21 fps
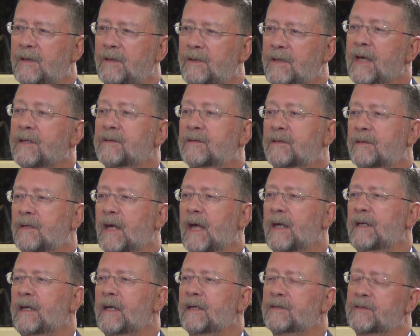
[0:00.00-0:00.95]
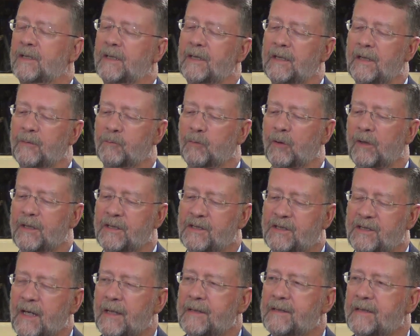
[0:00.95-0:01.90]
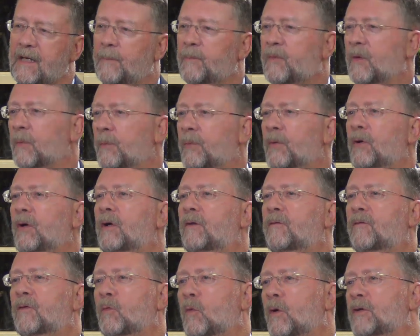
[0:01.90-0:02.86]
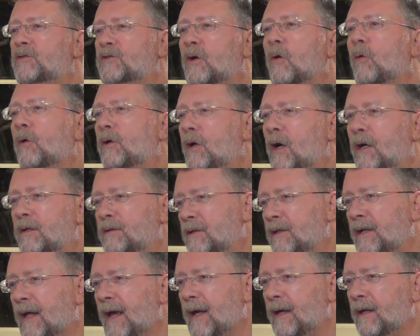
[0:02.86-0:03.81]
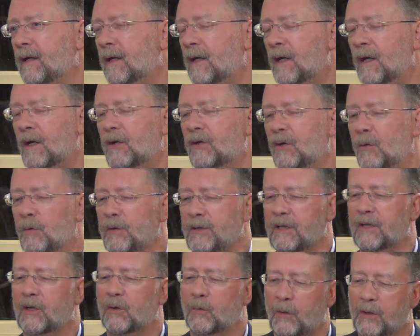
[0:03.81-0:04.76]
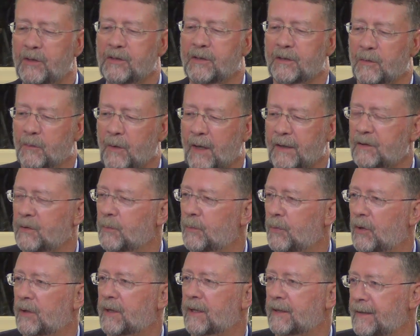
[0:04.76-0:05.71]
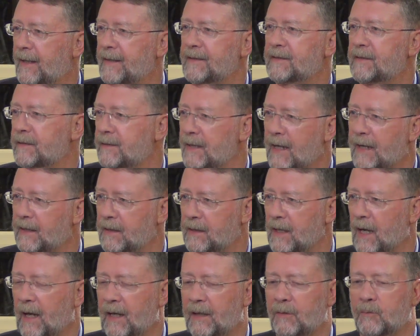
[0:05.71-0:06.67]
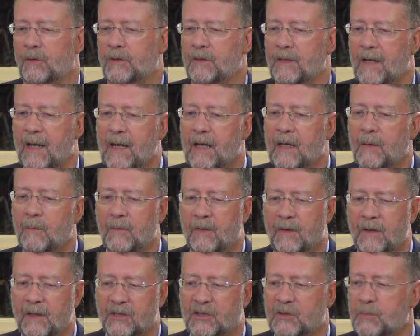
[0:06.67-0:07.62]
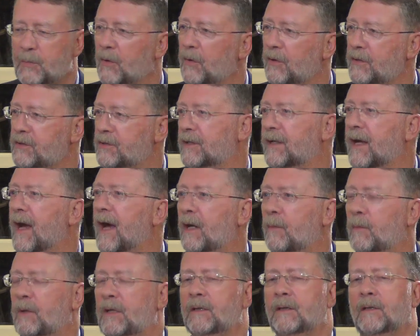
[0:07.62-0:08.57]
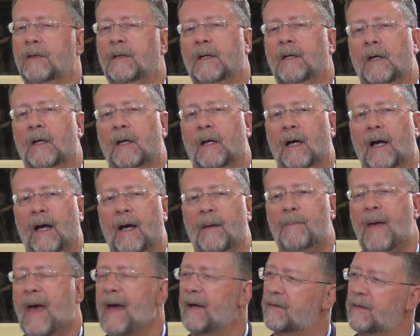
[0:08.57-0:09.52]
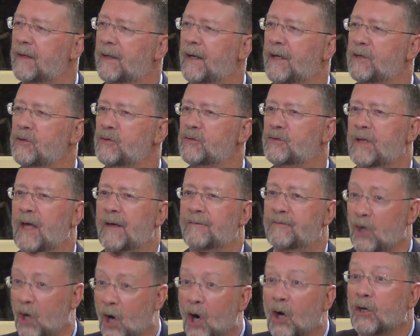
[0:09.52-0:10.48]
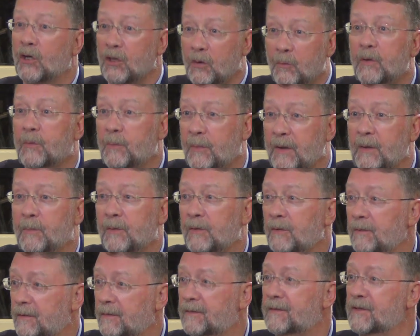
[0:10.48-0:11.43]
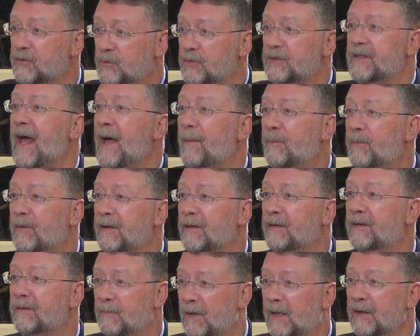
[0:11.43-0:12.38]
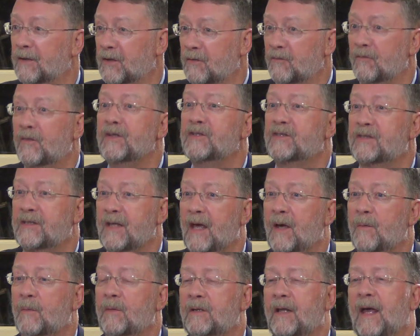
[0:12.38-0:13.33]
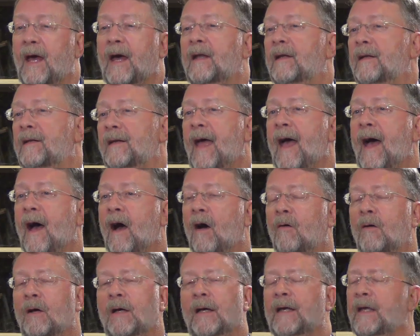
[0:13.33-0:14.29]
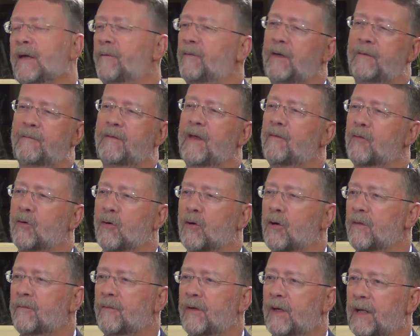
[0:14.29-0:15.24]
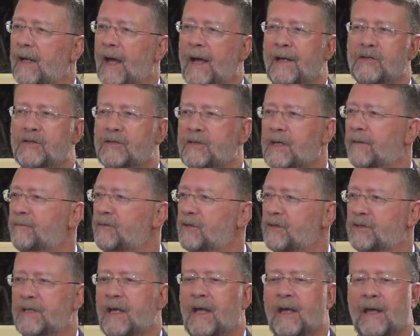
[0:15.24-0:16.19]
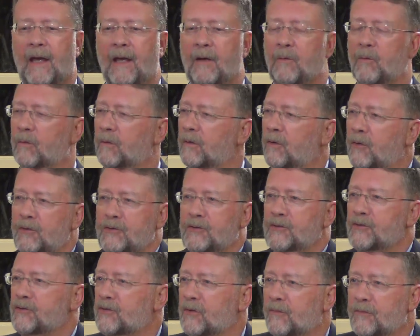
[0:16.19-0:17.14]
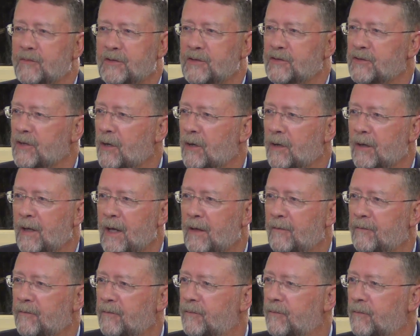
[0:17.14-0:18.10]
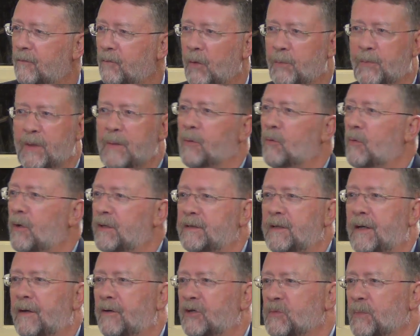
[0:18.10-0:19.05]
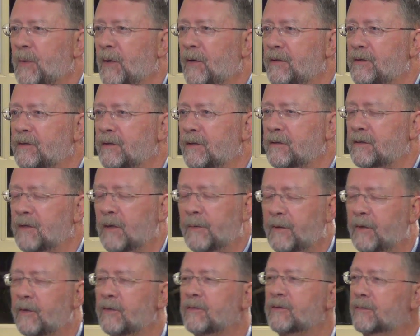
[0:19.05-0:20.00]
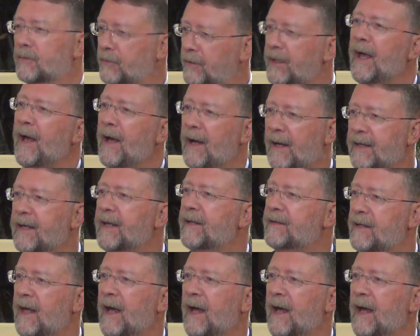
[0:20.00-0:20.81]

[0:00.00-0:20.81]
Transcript: Yes, uh, yes. It, it really sets up the book for what's going on today. You know, we did originally write the book in 1999. We named the experience economy. Uh, back then, I used to have to argue with people that this was happening and, and, convince them and that. And now, if they've never heard of it, I just have to say, hey, goods and services aren't enough. What people want their experiences. And everybody goes, well, yeah, I get